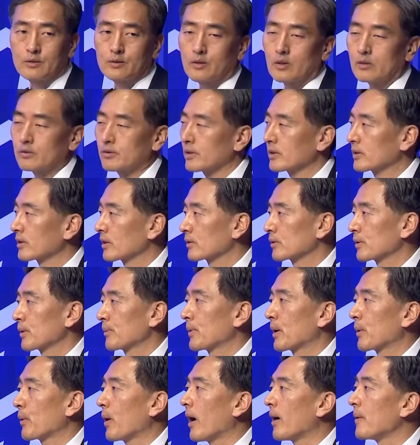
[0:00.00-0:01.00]
structures
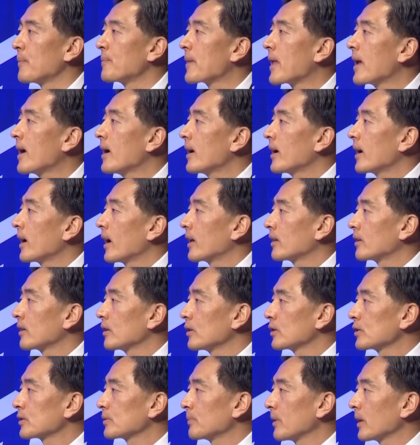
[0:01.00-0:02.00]
extremely well. And
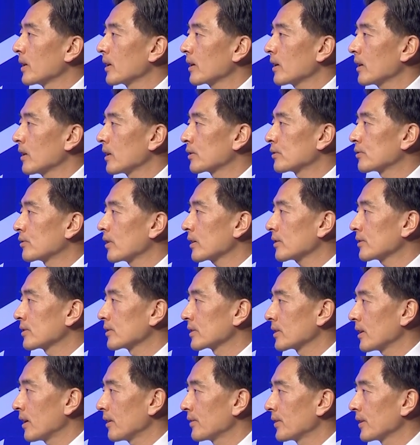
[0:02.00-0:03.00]
those molecular
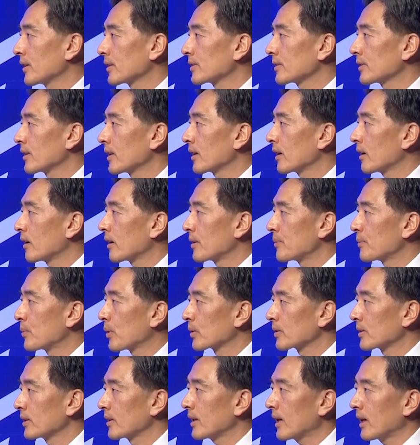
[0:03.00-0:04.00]
structures obviously are
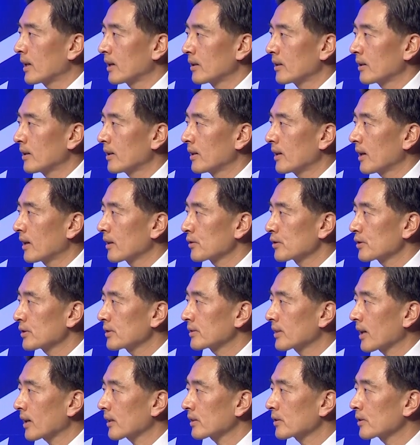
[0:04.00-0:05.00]
important in, in energy
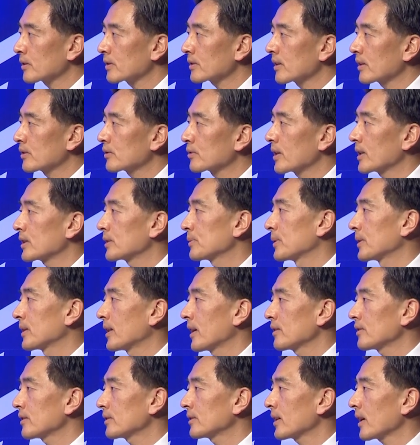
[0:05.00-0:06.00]
sectors and
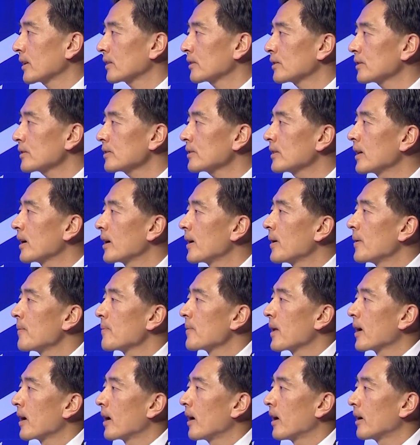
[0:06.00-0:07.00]
transportation sectors.
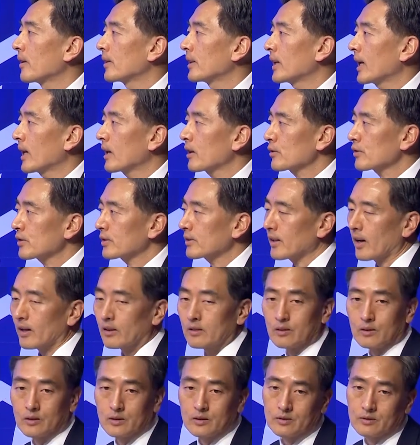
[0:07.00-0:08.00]
Uh, in energy
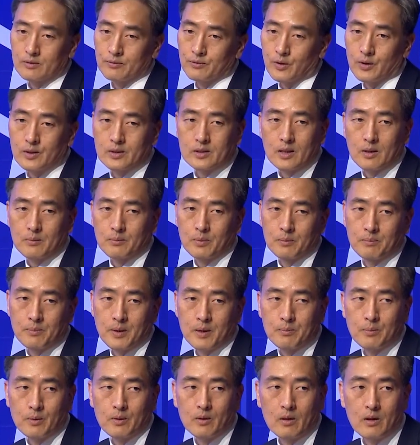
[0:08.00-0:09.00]
sectors, for example,
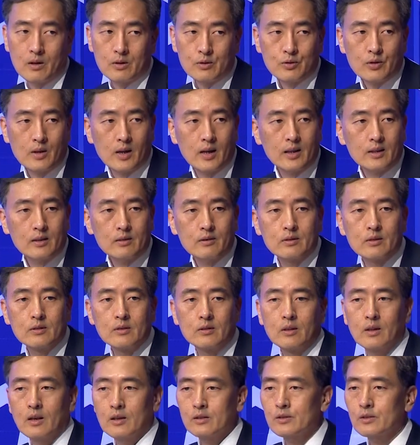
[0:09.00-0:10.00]
people are trying
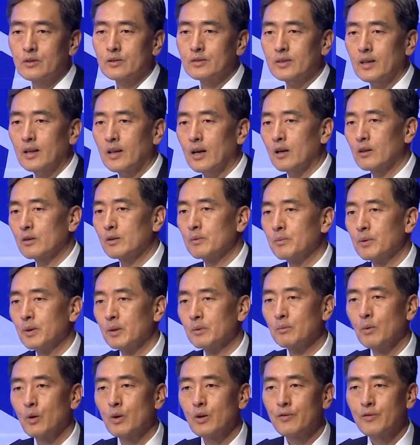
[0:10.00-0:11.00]
to understand how to
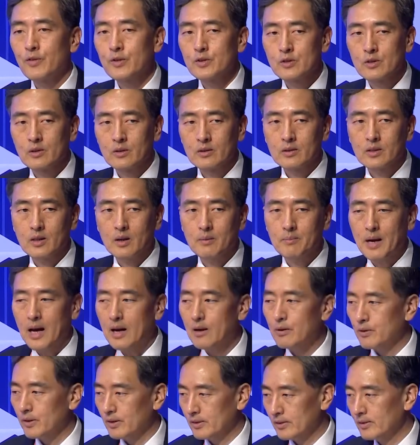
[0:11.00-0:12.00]
build more efficient uh,
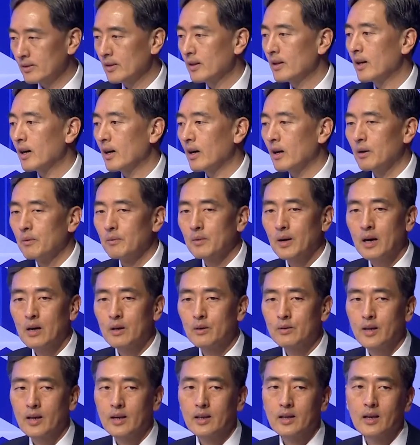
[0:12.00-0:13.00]
batteries um,
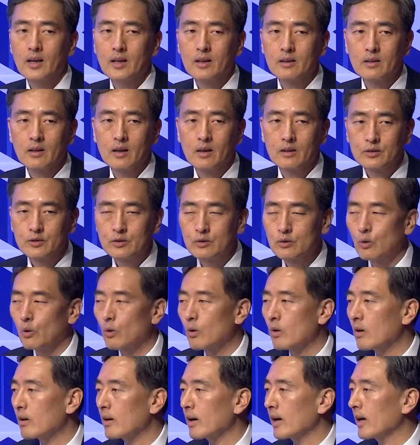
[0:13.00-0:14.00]
how they can uh,
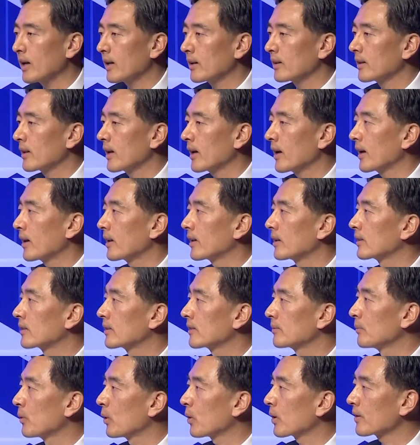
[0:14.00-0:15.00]
store and, and
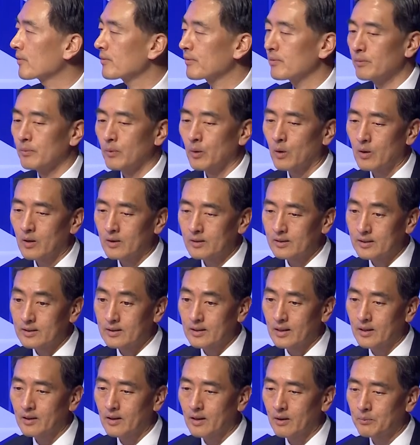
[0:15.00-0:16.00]
more more
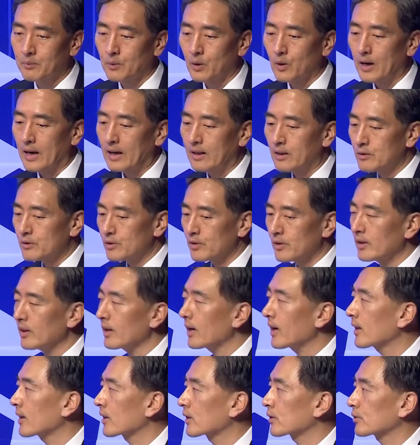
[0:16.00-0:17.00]
more energy
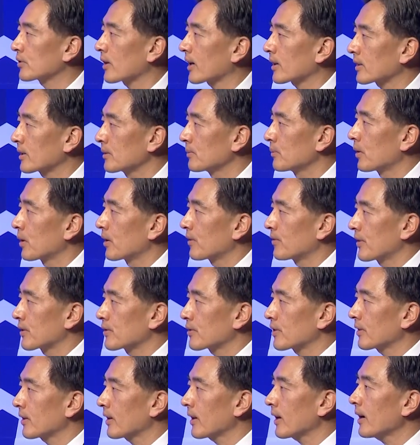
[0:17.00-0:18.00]
and extract it more
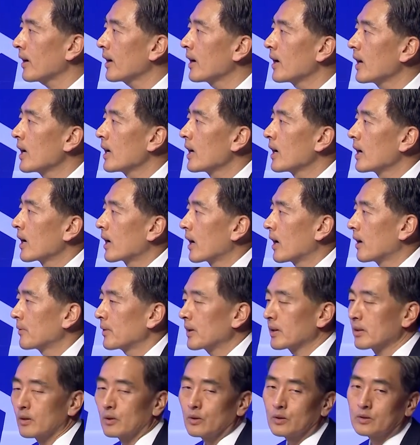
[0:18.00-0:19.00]
efficiently. Um,
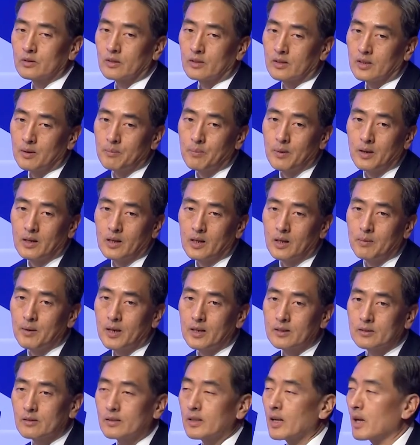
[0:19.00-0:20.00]
and those are typically
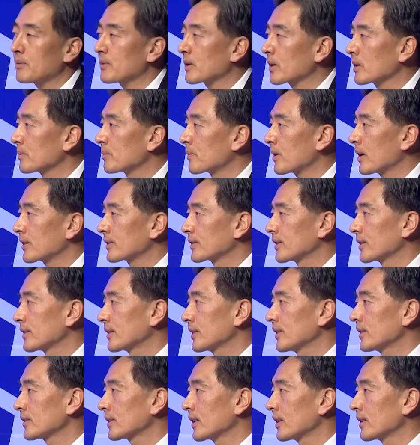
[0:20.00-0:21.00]
based on chemical
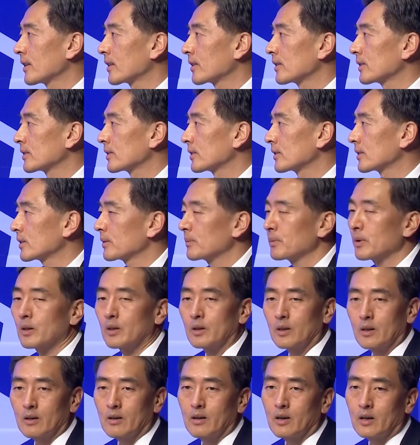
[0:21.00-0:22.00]
processes, and there is a
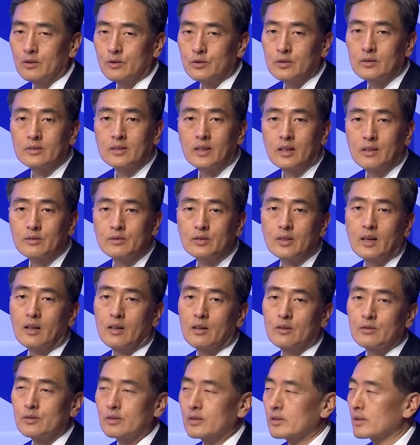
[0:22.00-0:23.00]
similar uh, set of
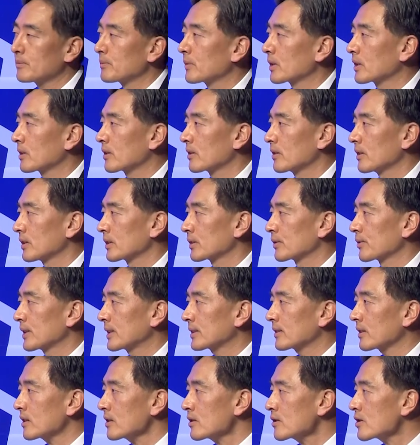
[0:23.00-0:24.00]
challenges in materials
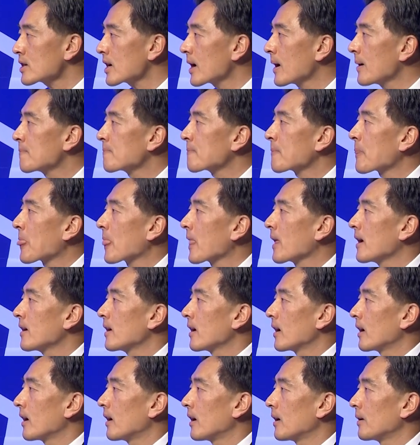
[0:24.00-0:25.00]
research.
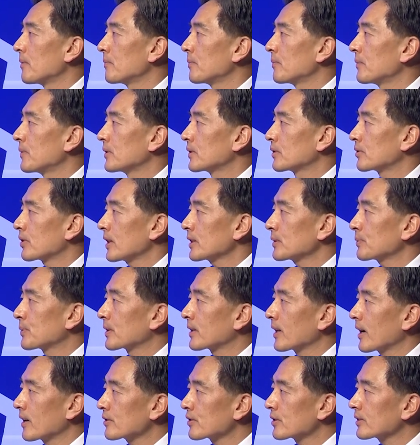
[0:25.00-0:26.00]
Um,
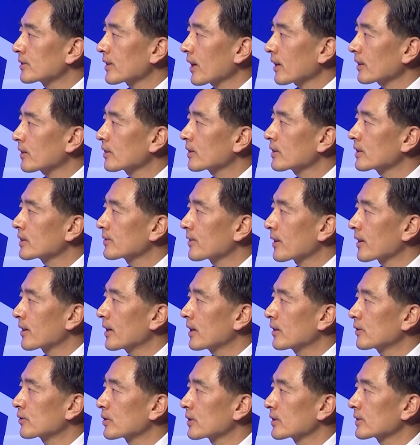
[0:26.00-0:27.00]
transportation sector is very
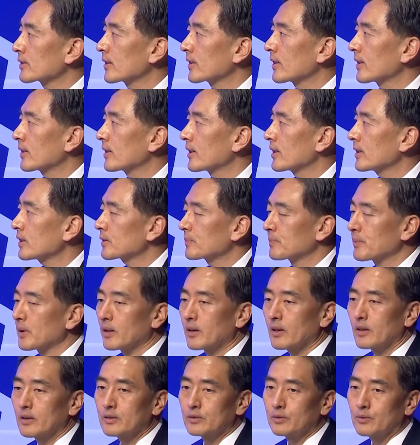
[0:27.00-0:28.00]
interested in this
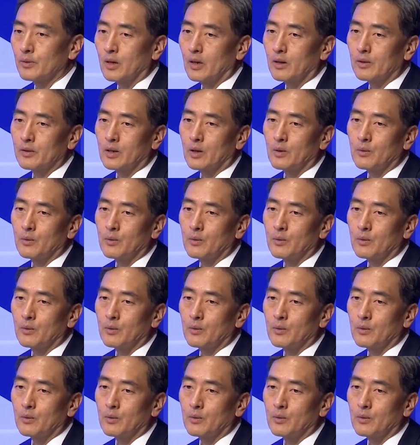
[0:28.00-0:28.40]
because uh, you